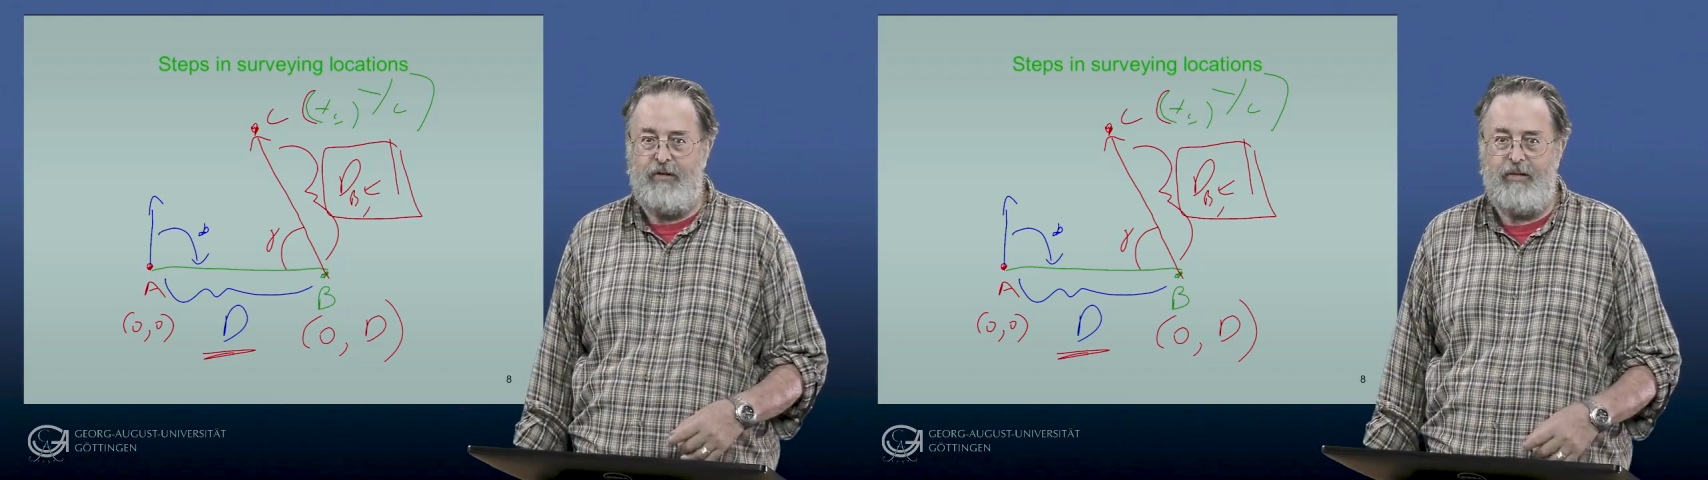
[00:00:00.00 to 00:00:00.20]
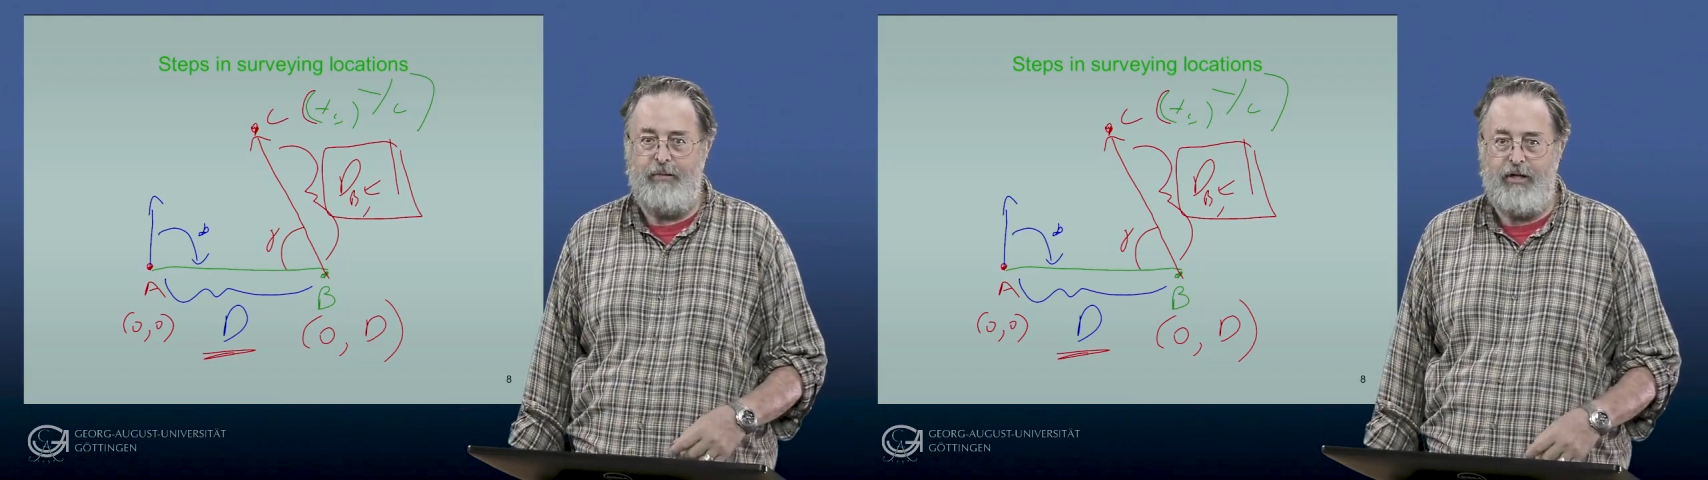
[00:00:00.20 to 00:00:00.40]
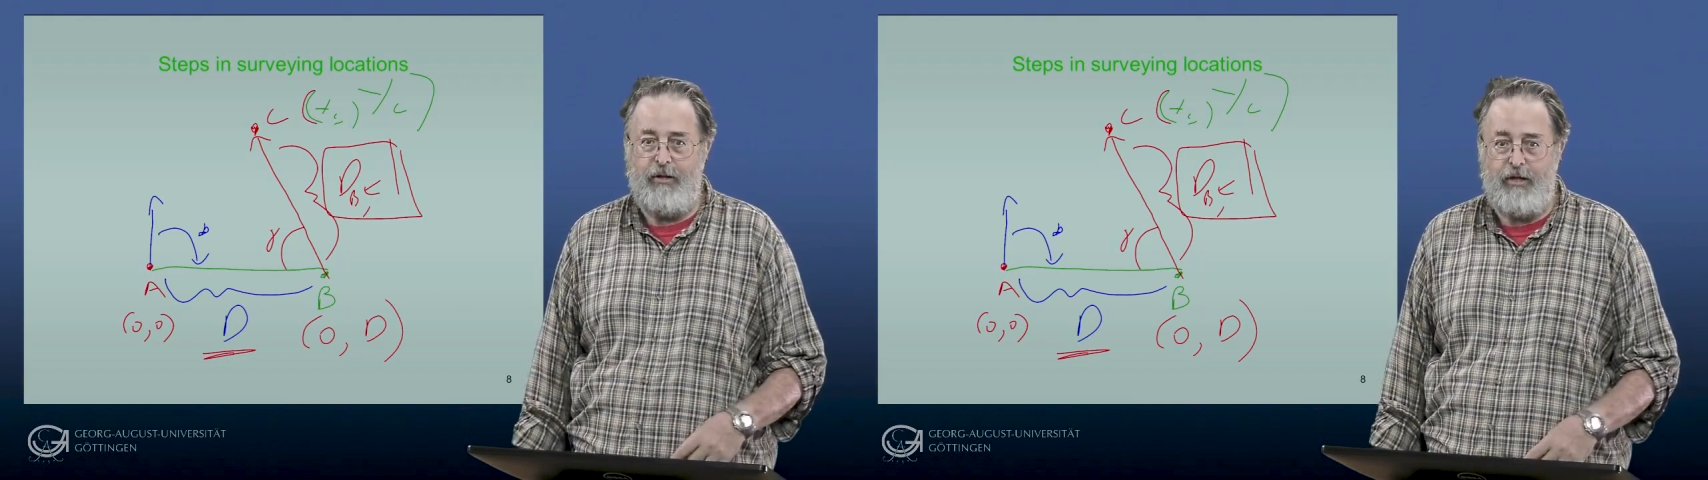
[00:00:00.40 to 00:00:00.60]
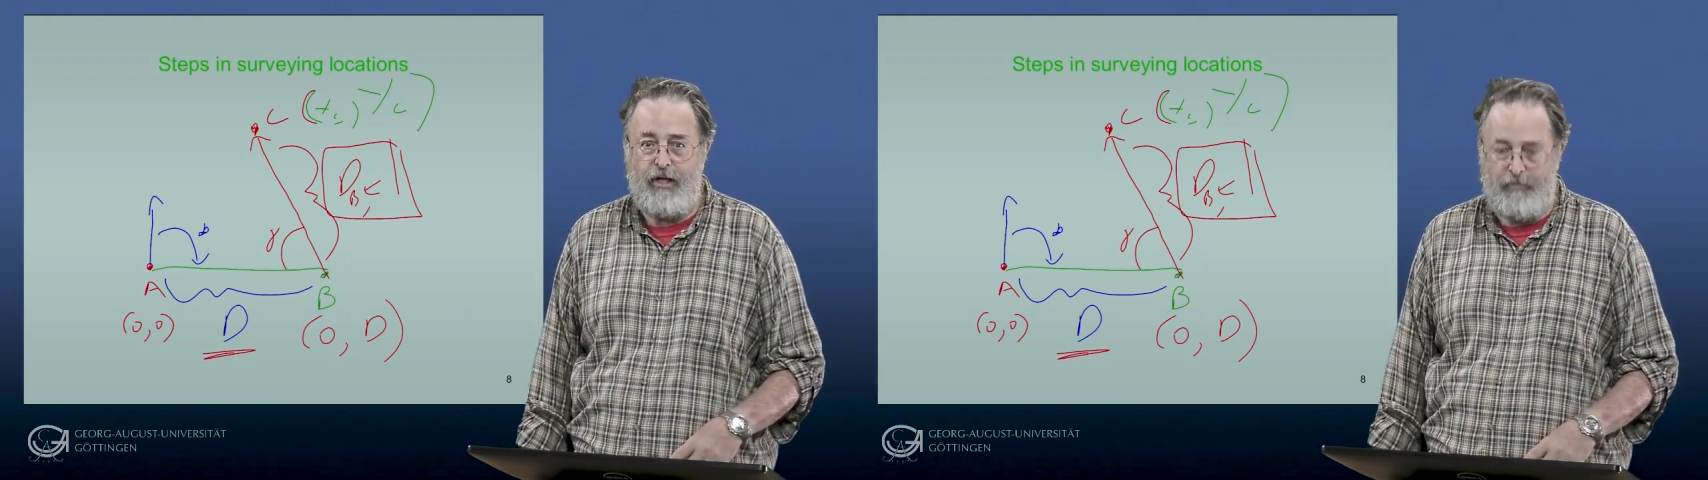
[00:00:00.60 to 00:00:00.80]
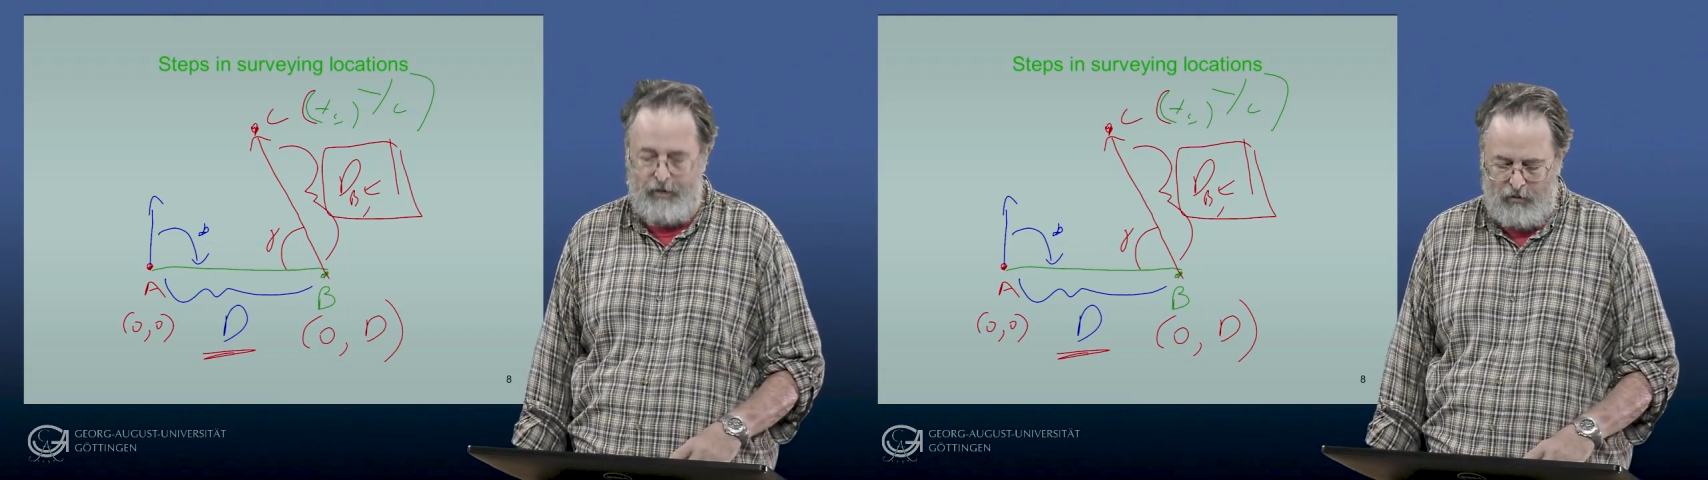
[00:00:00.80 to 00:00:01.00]
but it
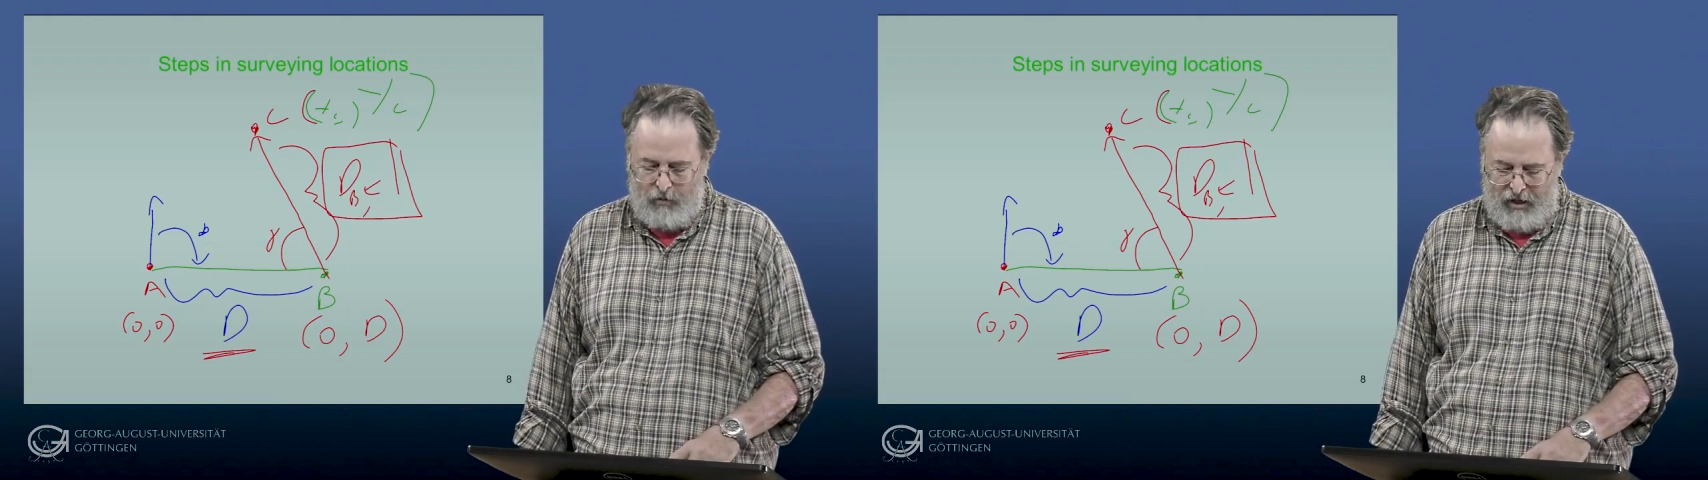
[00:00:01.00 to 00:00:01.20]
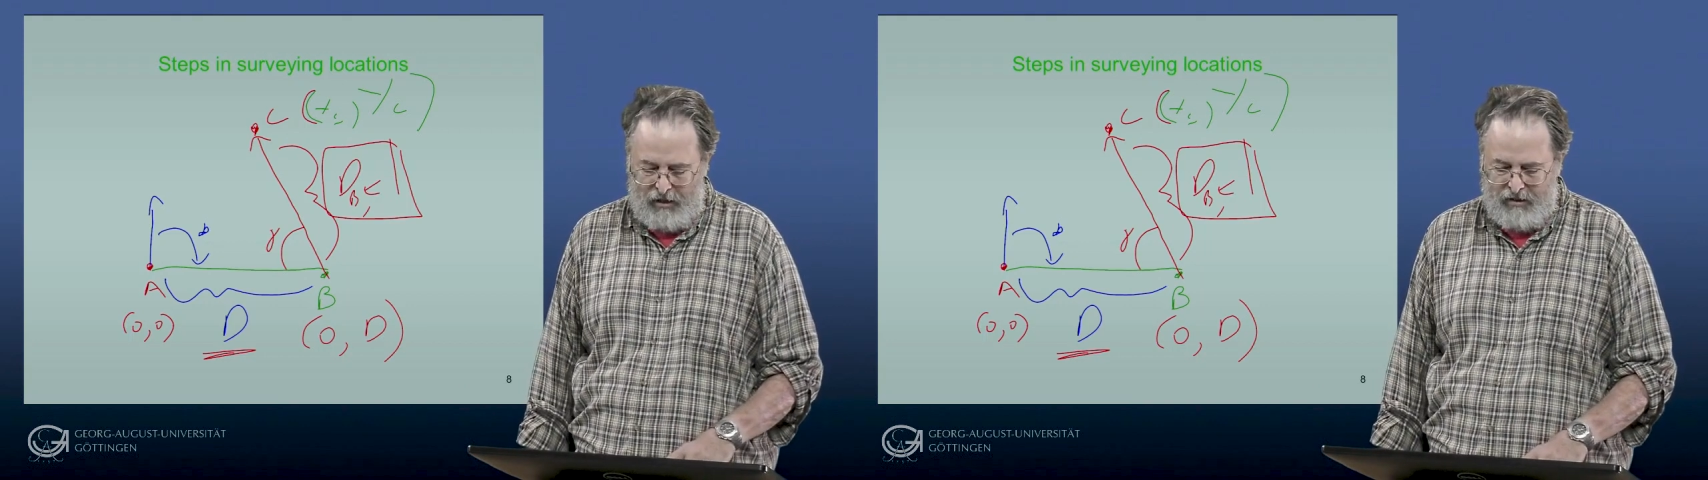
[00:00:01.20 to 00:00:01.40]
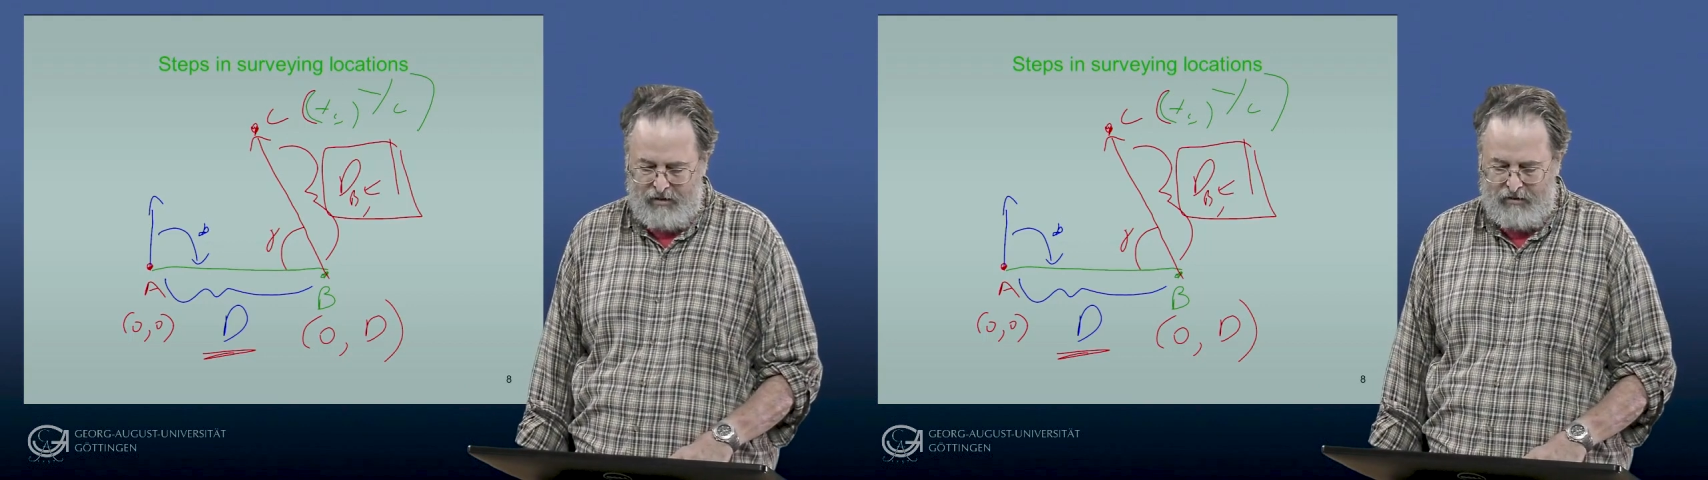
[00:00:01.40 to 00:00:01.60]
can be quite